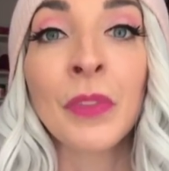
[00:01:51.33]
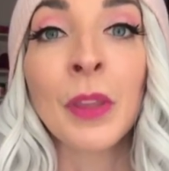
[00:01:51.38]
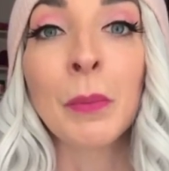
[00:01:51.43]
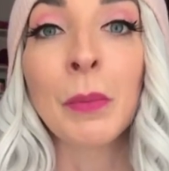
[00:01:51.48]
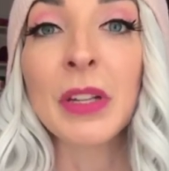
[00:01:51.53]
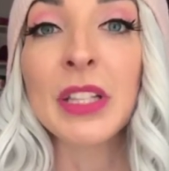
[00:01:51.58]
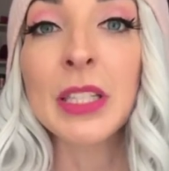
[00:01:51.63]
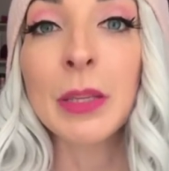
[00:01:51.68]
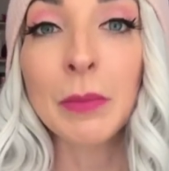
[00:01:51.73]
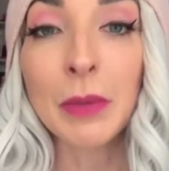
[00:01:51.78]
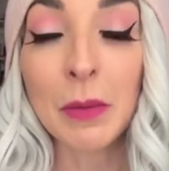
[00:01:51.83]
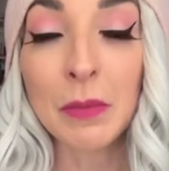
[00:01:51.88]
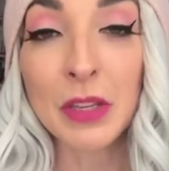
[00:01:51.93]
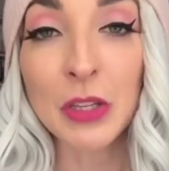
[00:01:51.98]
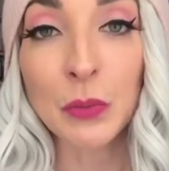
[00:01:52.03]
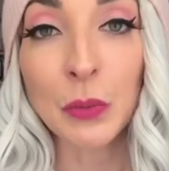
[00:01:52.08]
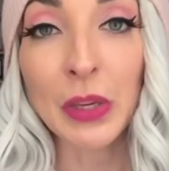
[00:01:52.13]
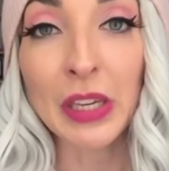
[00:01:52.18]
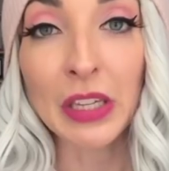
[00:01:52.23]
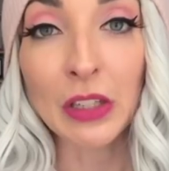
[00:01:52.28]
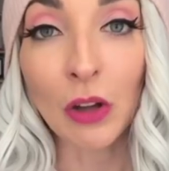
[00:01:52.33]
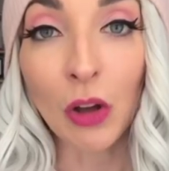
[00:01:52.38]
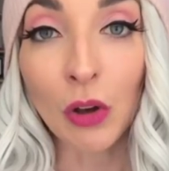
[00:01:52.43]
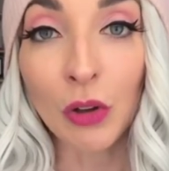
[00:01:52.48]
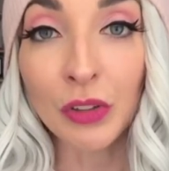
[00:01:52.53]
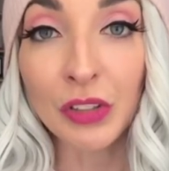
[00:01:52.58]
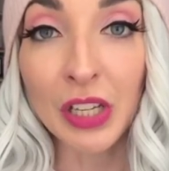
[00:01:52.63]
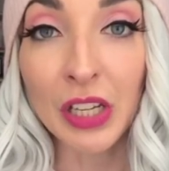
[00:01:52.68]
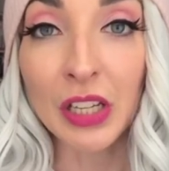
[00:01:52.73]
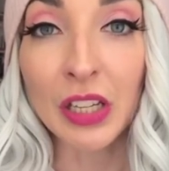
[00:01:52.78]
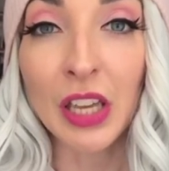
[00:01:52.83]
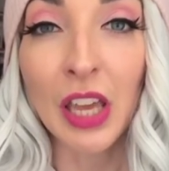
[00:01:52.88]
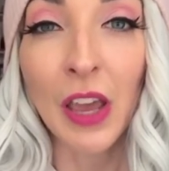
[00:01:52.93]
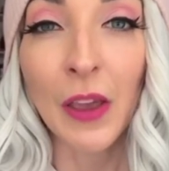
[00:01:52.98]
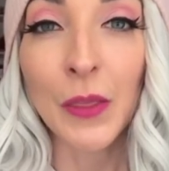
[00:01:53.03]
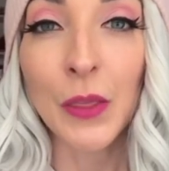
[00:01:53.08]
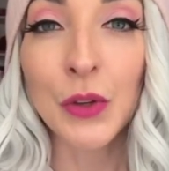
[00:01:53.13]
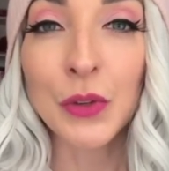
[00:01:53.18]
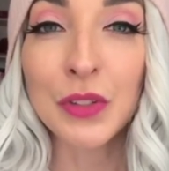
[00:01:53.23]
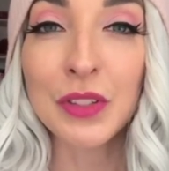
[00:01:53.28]
But sometimes as we get older,
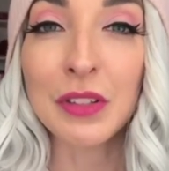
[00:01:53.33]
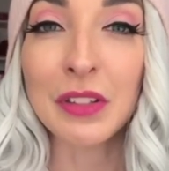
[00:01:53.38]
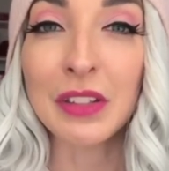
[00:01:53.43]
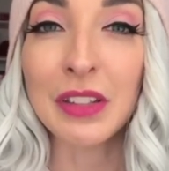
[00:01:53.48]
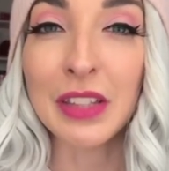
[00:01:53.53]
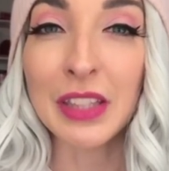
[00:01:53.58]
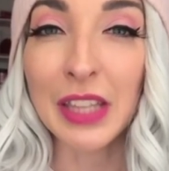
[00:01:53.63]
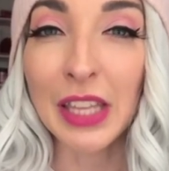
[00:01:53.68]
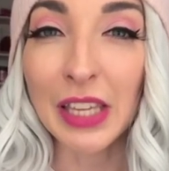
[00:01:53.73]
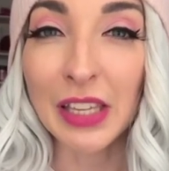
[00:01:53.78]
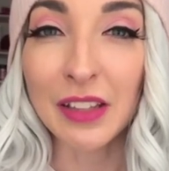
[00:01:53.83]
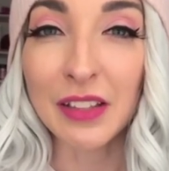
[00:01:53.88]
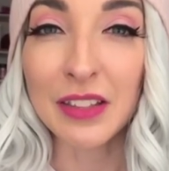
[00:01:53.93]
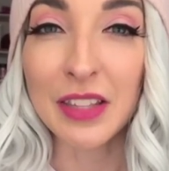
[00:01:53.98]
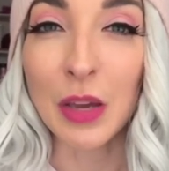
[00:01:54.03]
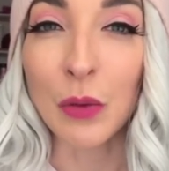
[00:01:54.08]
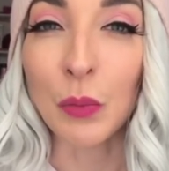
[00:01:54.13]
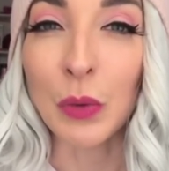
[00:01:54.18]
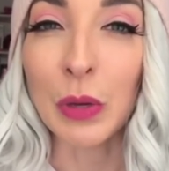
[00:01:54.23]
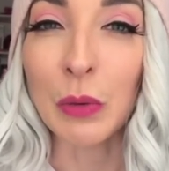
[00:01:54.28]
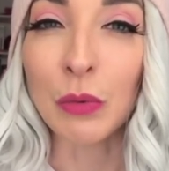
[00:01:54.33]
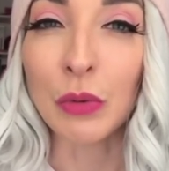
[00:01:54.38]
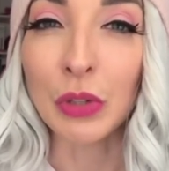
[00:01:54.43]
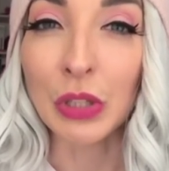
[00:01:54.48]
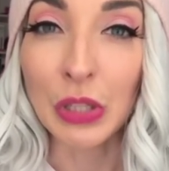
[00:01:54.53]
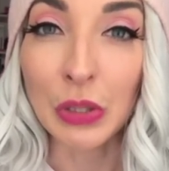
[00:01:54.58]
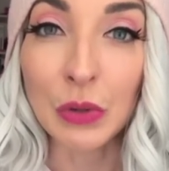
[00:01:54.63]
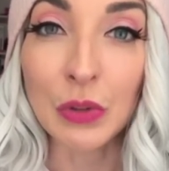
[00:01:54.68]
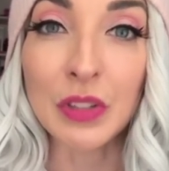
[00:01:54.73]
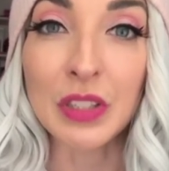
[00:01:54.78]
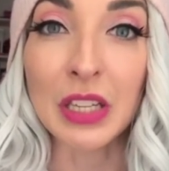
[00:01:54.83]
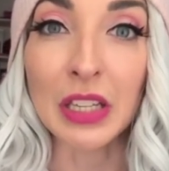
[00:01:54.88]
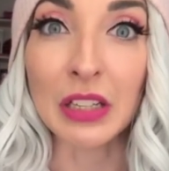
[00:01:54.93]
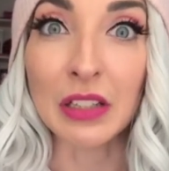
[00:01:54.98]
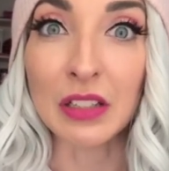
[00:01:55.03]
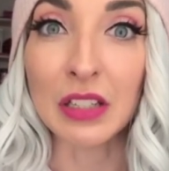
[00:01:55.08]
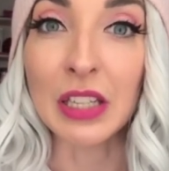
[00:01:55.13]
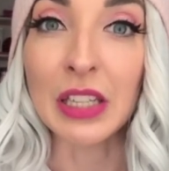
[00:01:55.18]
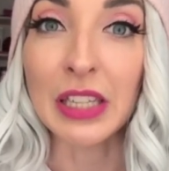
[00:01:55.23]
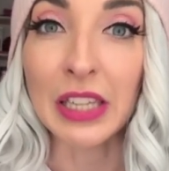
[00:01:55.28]
those things that we were
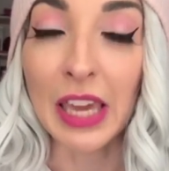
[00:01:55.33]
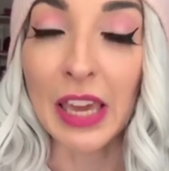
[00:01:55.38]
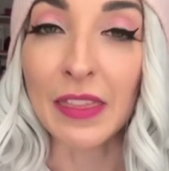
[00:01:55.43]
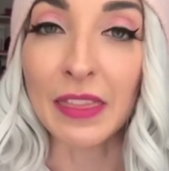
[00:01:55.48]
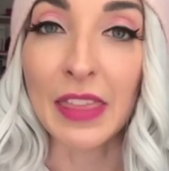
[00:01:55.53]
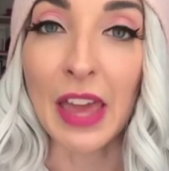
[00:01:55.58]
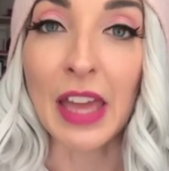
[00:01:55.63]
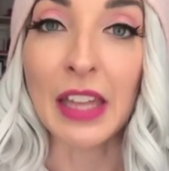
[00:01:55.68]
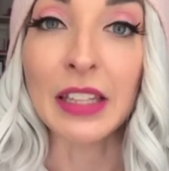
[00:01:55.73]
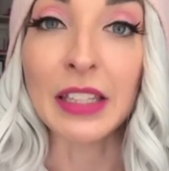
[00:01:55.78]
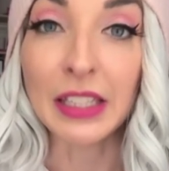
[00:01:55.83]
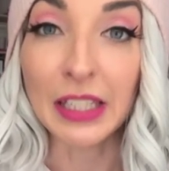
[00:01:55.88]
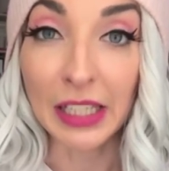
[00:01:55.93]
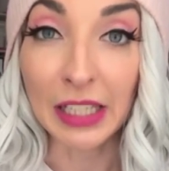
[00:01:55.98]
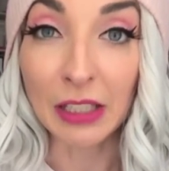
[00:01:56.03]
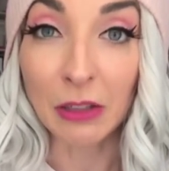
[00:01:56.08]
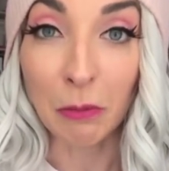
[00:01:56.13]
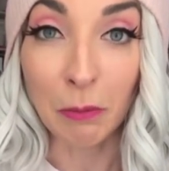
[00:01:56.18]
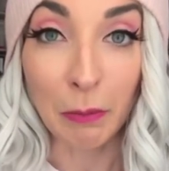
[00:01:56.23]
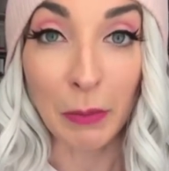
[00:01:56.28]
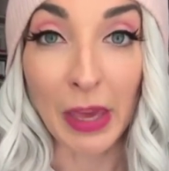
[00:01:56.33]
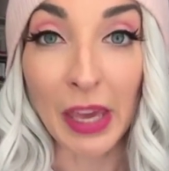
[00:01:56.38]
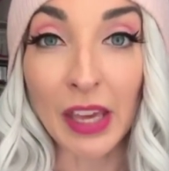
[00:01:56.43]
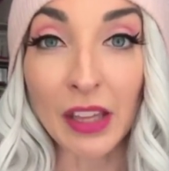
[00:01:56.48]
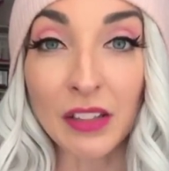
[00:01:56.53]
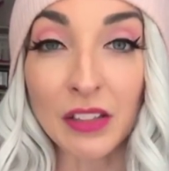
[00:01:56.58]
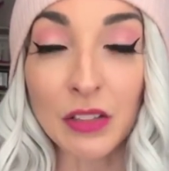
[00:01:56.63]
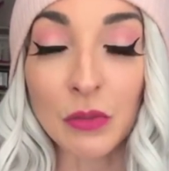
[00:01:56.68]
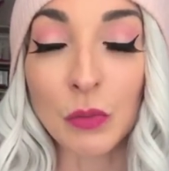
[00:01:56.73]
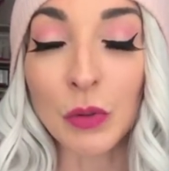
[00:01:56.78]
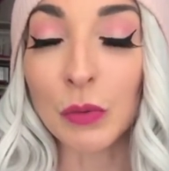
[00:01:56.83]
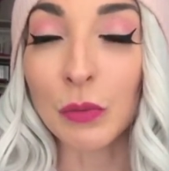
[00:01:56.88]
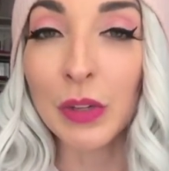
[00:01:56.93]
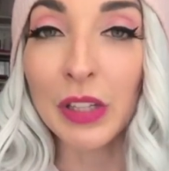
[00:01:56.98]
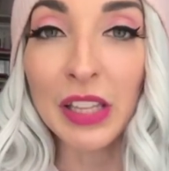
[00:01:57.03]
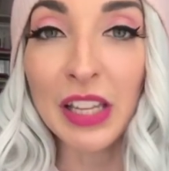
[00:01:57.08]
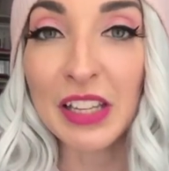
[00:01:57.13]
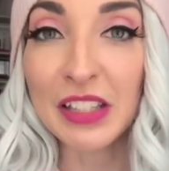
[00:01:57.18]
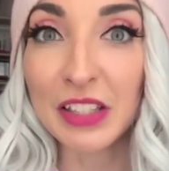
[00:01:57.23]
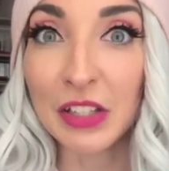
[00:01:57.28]
using to get that need met, we
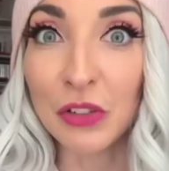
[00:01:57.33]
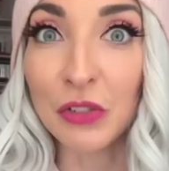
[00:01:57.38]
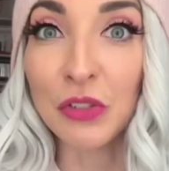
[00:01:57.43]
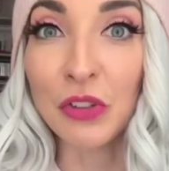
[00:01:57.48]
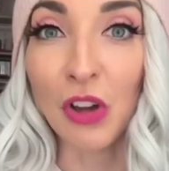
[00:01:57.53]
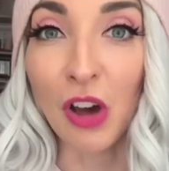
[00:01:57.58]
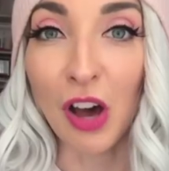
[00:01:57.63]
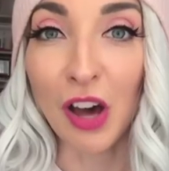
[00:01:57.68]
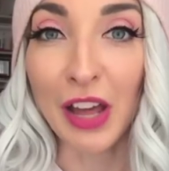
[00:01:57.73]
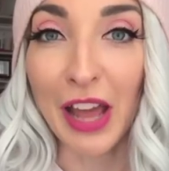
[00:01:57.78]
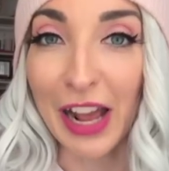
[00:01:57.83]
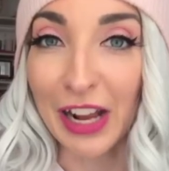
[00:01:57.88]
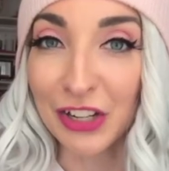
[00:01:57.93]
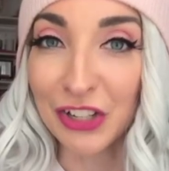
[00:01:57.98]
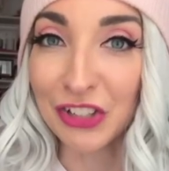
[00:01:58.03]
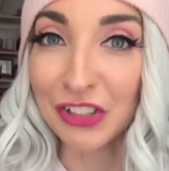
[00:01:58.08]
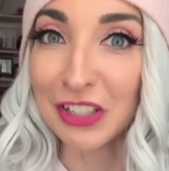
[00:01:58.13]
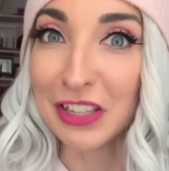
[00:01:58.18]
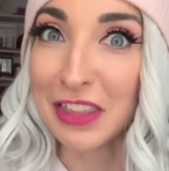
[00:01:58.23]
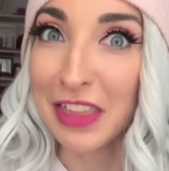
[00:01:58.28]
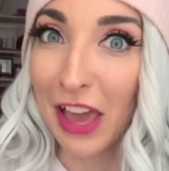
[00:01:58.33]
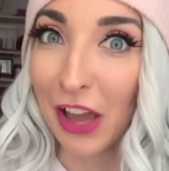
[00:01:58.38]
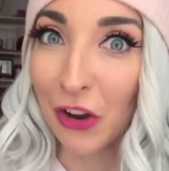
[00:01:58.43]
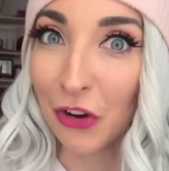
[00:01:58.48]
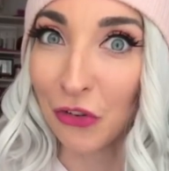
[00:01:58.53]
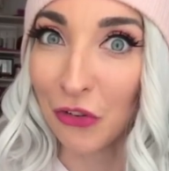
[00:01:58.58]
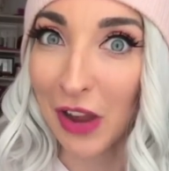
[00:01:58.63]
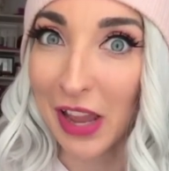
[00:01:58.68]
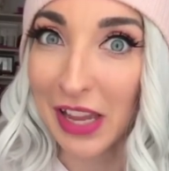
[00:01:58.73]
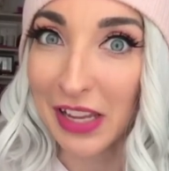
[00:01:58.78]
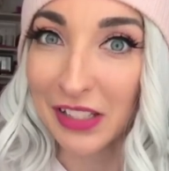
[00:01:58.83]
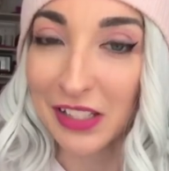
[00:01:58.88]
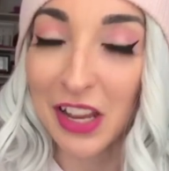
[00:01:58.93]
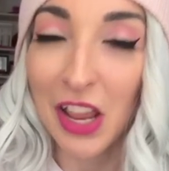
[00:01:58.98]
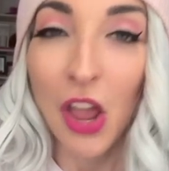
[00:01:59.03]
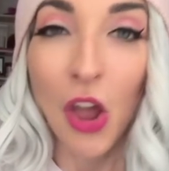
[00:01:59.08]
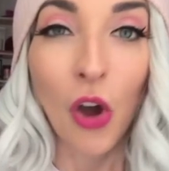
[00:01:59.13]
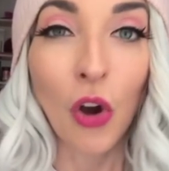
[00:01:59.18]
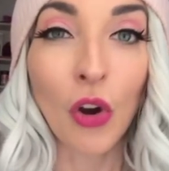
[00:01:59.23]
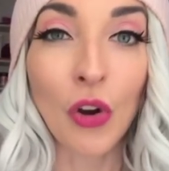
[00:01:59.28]
realize they're not actually that great,
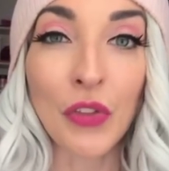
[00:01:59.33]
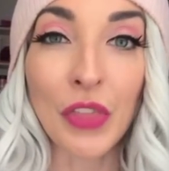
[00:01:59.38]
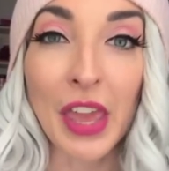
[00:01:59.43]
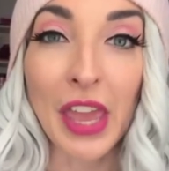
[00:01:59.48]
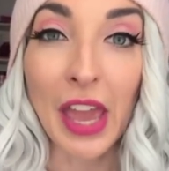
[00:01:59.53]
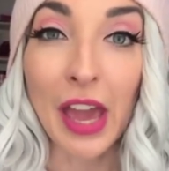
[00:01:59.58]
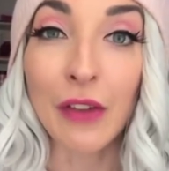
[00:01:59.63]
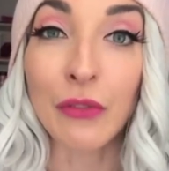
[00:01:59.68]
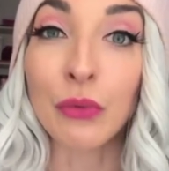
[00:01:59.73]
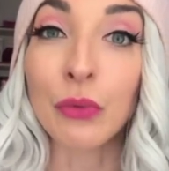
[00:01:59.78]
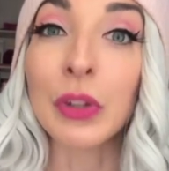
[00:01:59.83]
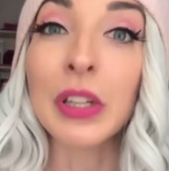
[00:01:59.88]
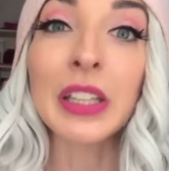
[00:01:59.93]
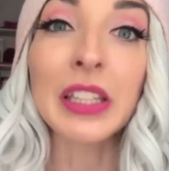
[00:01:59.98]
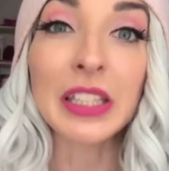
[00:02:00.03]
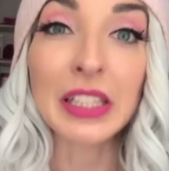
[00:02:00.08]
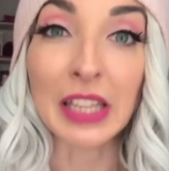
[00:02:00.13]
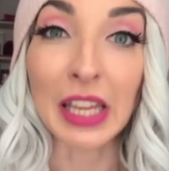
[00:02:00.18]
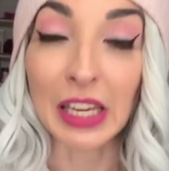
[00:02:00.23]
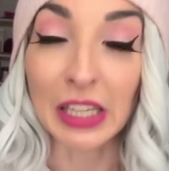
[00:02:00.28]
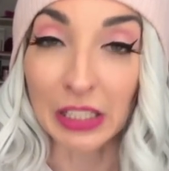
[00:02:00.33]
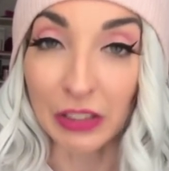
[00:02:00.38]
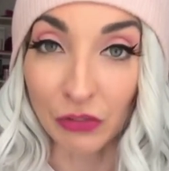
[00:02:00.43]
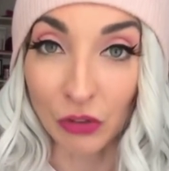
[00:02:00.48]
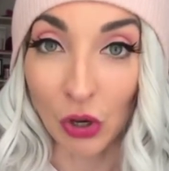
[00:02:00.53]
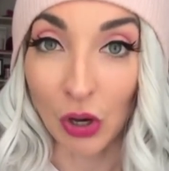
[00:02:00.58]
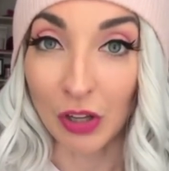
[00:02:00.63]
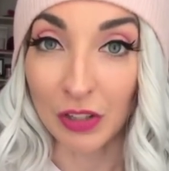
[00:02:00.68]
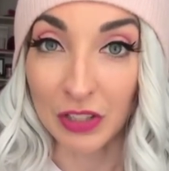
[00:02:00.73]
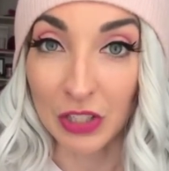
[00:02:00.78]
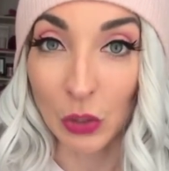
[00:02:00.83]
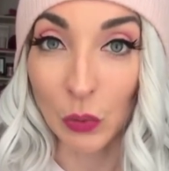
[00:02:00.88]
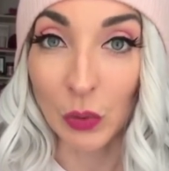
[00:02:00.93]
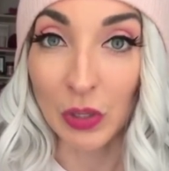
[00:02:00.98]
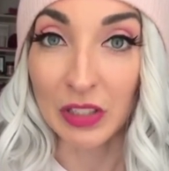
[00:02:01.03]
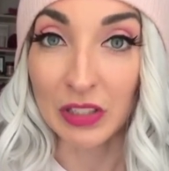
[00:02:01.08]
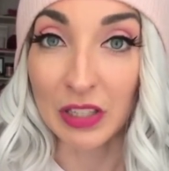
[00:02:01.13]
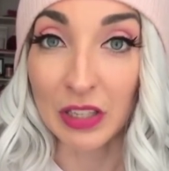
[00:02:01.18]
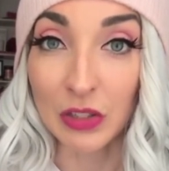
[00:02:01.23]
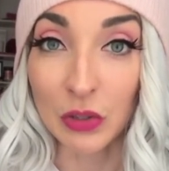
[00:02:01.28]
or they have really negative
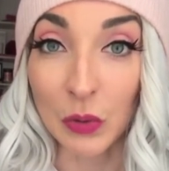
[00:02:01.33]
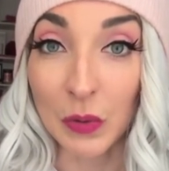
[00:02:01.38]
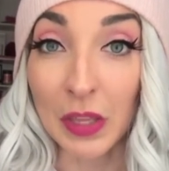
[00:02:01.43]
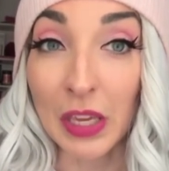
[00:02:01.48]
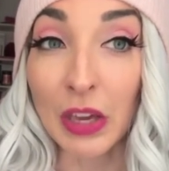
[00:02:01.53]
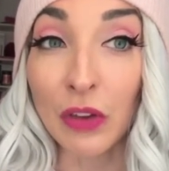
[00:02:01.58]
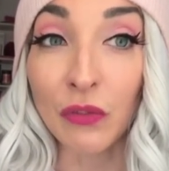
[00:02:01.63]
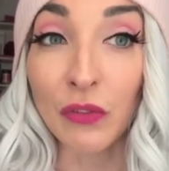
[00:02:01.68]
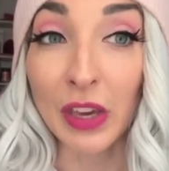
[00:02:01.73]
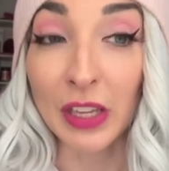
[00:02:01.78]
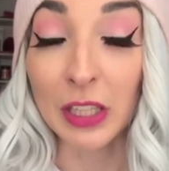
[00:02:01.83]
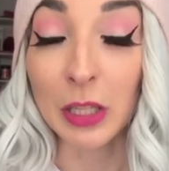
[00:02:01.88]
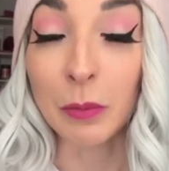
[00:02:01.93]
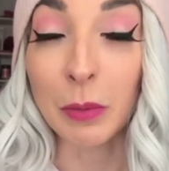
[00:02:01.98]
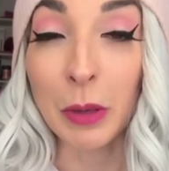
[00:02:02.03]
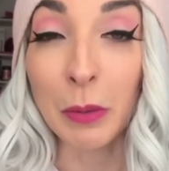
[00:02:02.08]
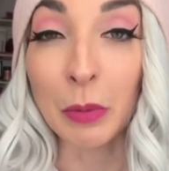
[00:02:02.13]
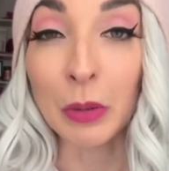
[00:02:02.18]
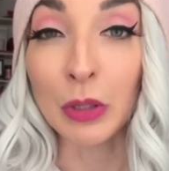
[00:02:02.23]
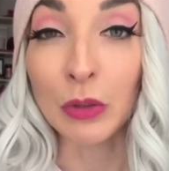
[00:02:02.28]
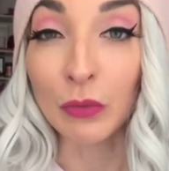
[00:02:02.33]
consequences, or they affect the people